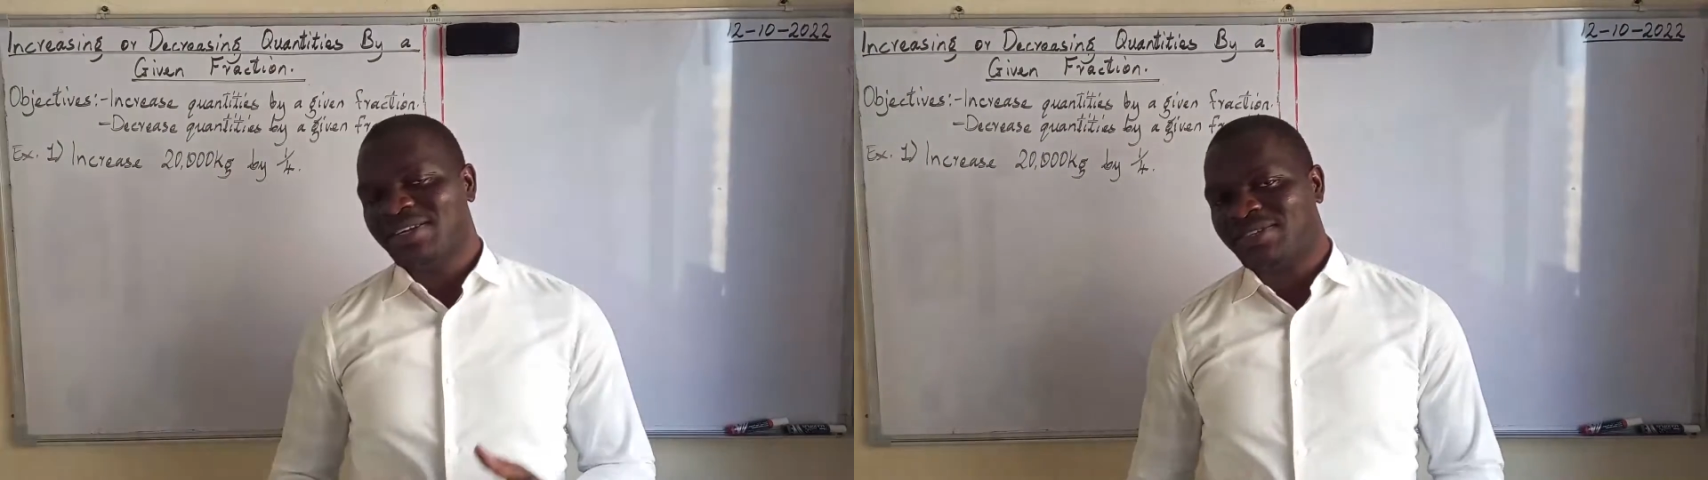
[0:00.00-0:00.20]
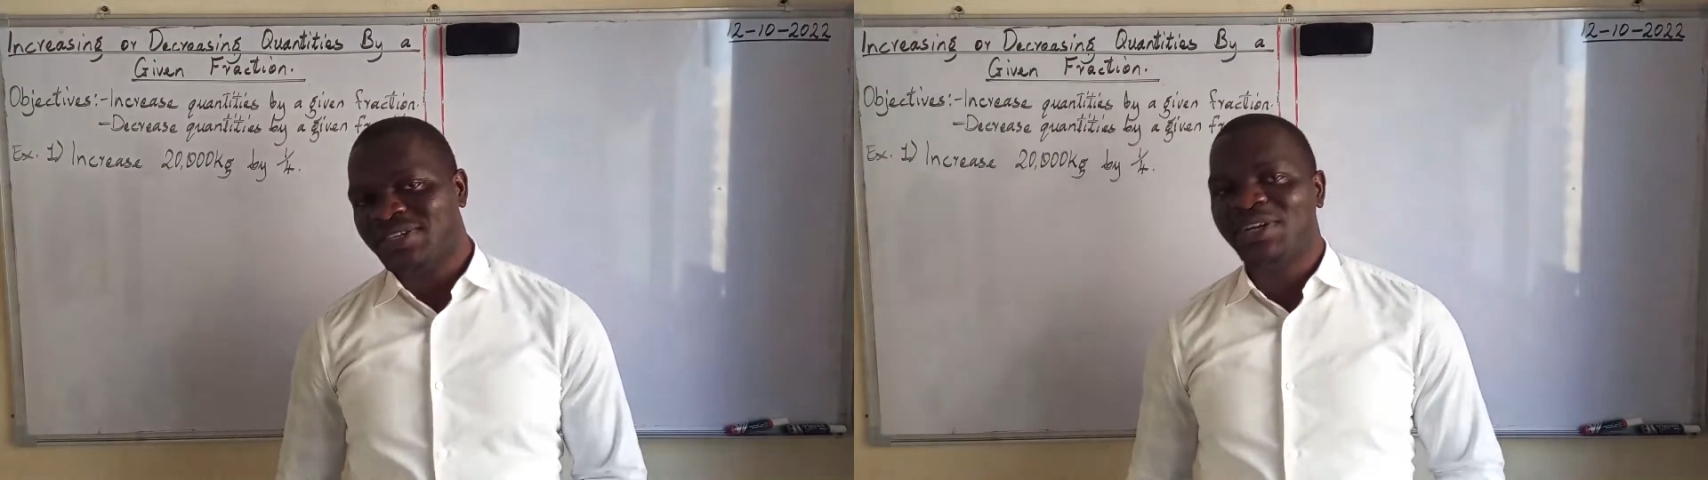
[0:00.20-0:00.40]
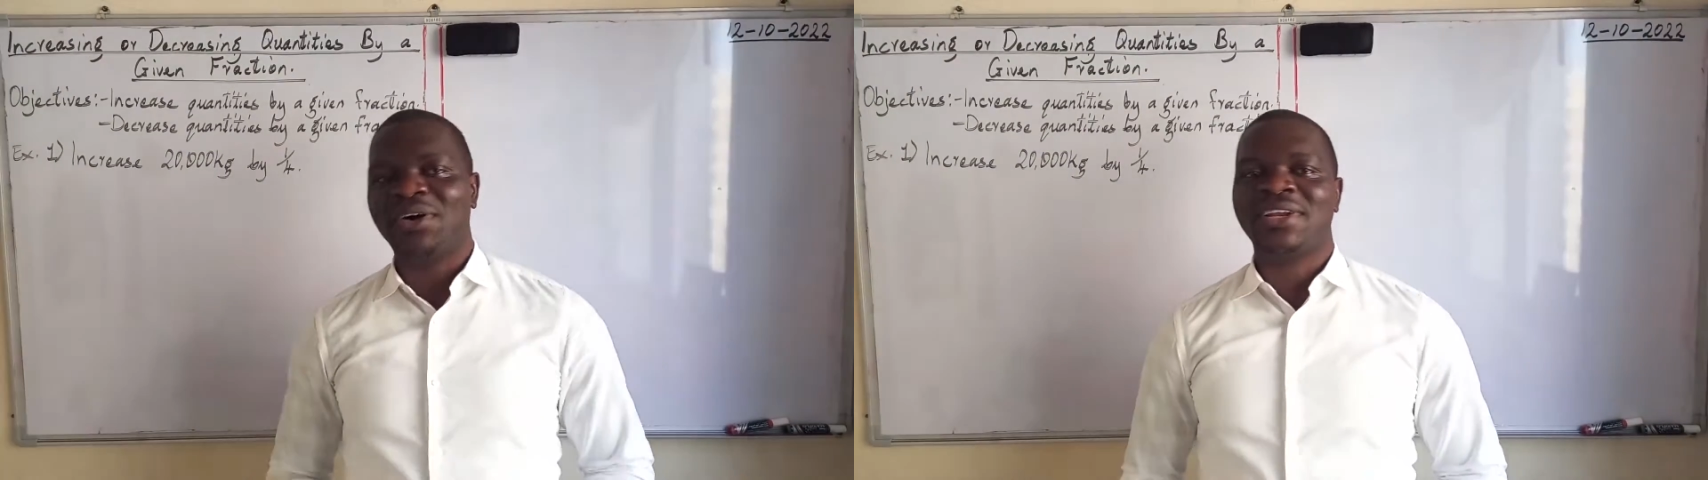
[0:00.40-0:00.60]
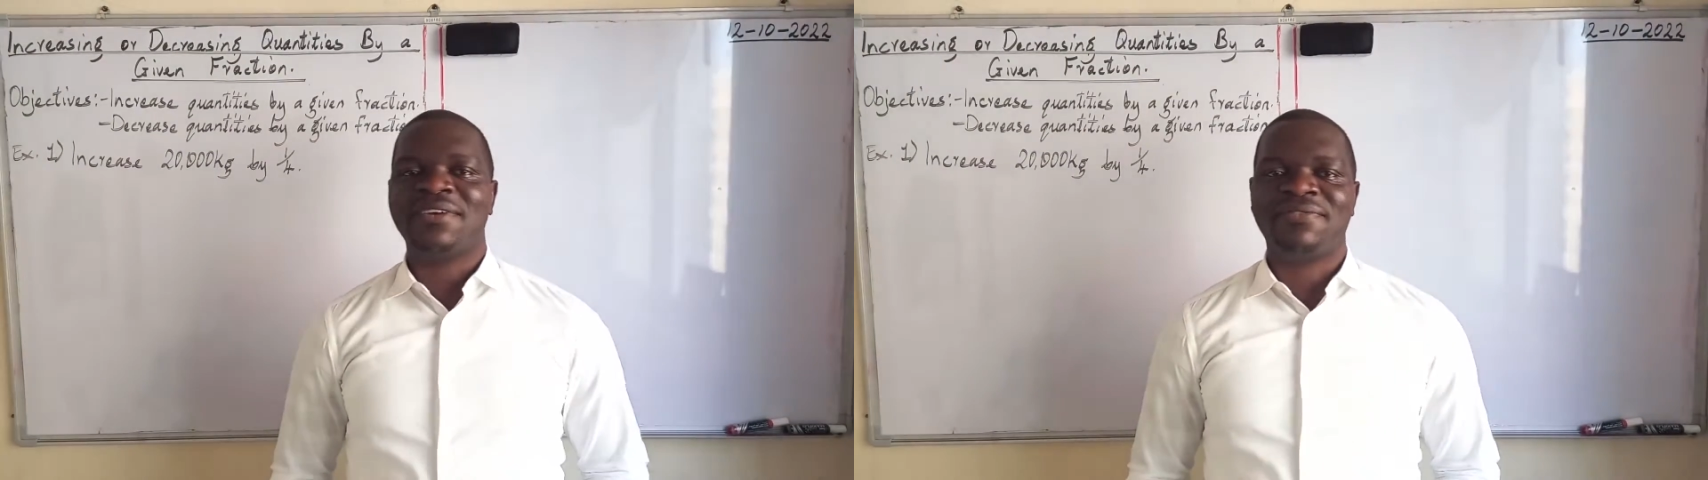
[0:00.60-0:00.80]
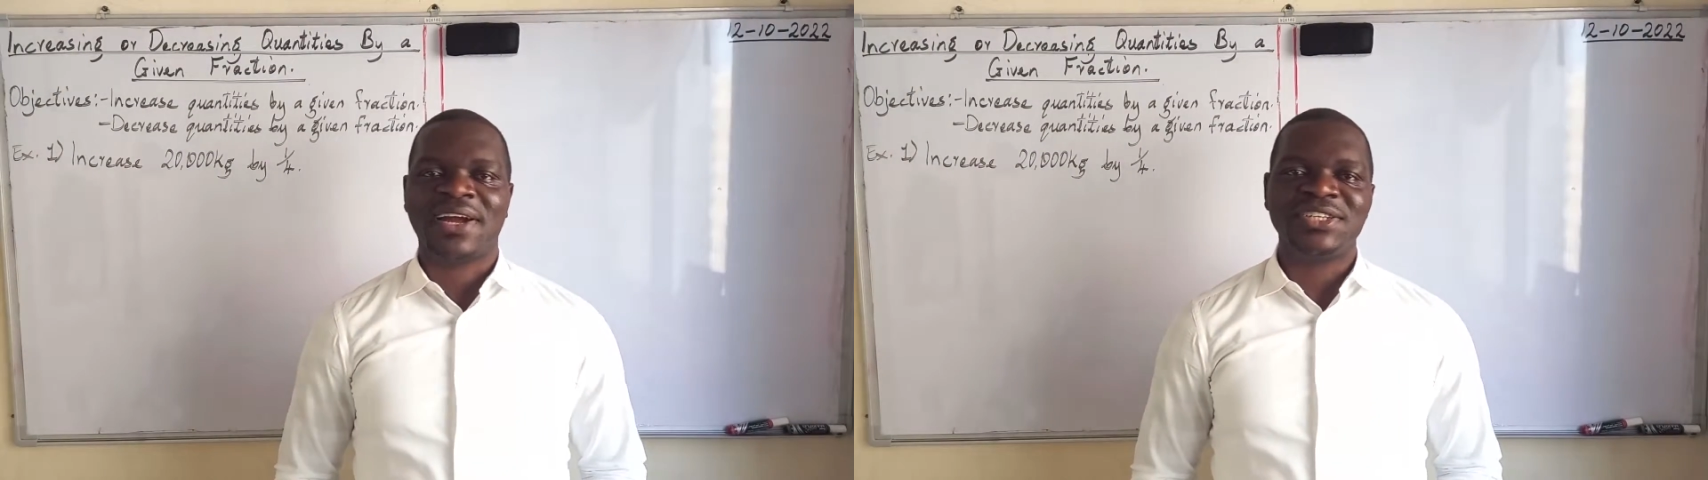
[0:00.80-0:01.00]
still under
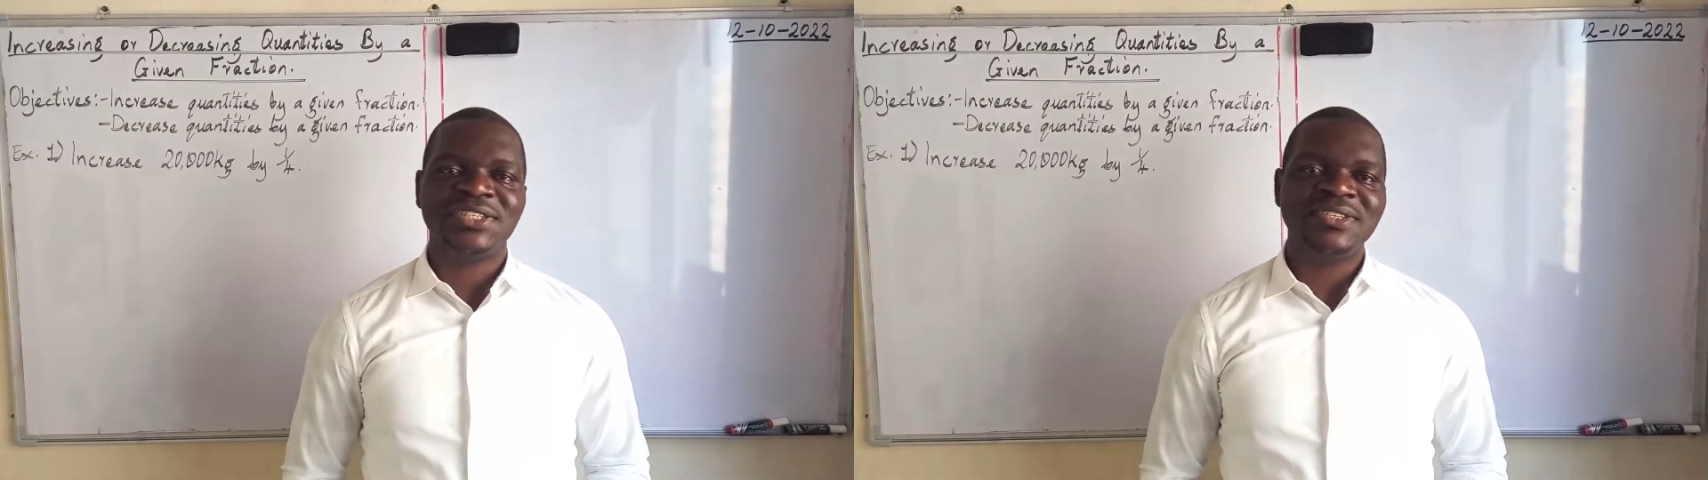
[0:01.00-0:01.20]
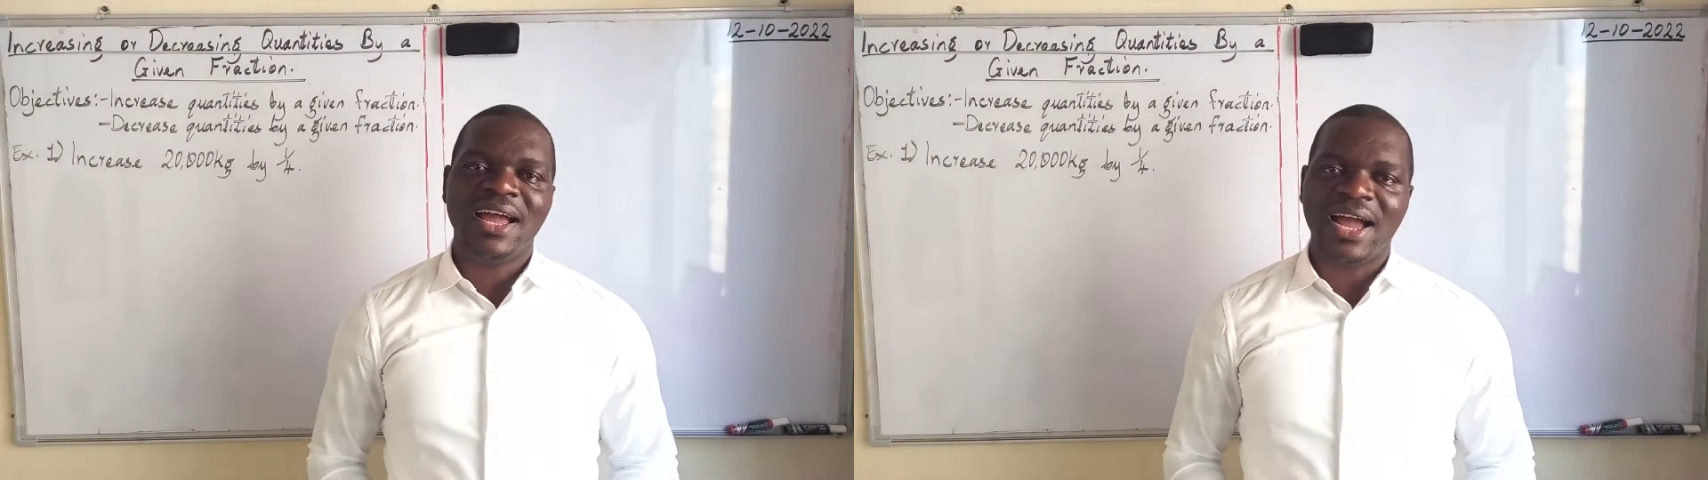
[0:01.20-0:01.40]
fractions,